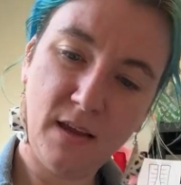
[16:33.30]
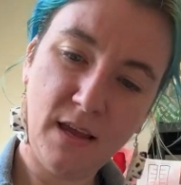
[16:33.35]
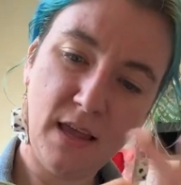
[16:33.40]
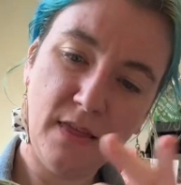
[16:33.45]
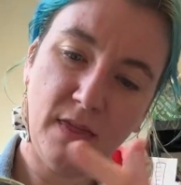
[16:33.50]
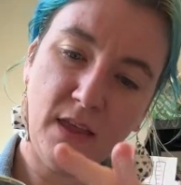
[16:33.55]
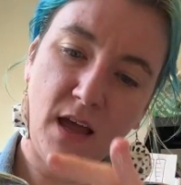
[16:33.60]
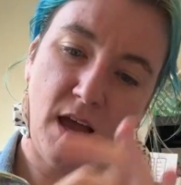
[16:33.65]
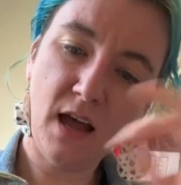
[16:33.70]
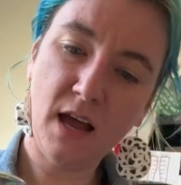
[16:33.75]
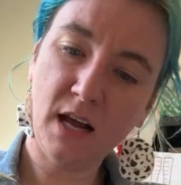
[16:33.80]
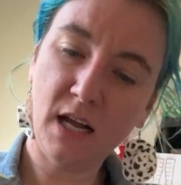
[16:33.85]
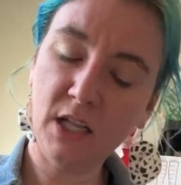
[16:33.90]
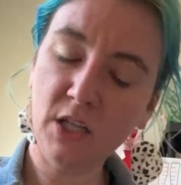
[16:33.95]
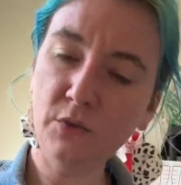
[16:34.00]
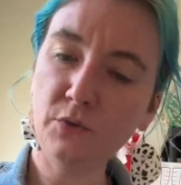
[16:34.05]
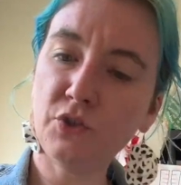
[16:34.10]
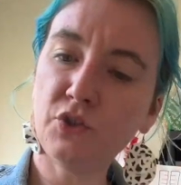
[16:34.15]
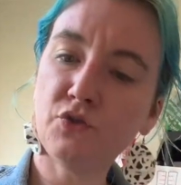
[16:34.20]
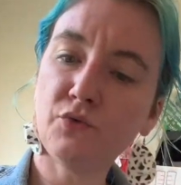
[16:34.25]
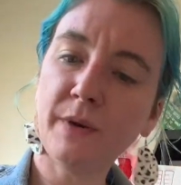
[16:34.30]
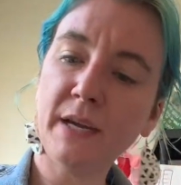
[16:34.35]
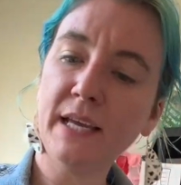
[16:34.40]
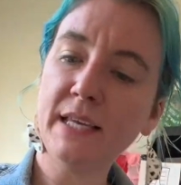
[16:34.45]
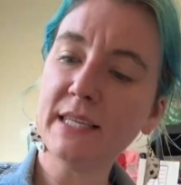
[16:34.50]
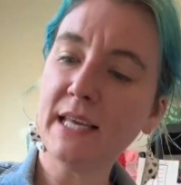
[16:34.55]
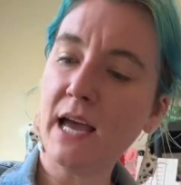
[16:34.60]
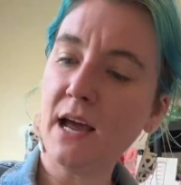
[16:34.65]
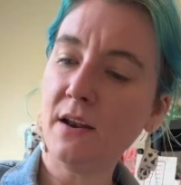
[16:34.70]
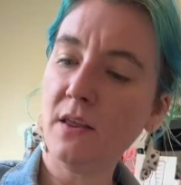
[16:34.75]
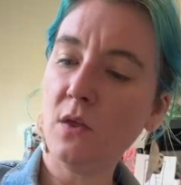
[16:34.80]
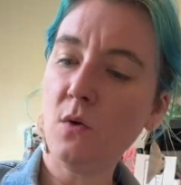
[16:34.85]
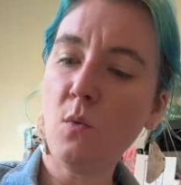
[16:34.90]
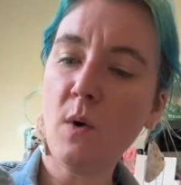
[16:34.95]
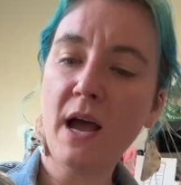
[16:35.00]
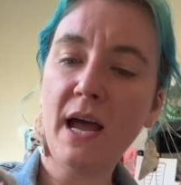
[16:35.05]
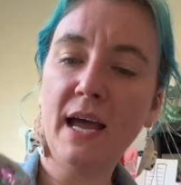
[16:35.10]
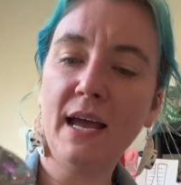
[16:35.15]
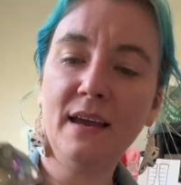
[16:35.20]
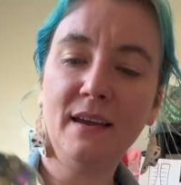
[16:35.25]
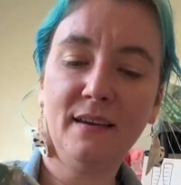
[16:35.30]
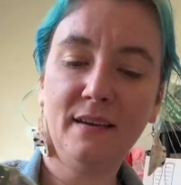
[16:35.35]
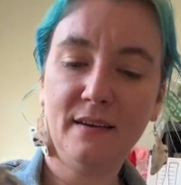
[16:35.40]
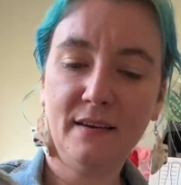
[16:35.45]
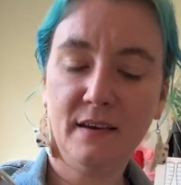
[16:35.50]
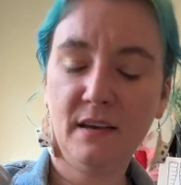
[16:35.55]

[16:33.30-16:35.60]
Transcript: Get the hot glue strings out of the way.